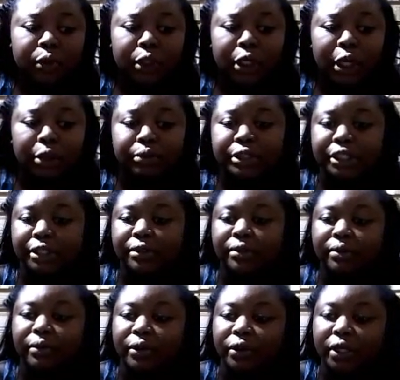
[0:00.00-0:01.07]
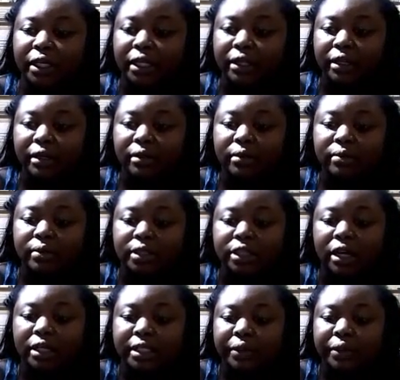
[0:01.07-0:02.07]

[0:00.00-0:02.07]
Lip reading: go to or, you know, talk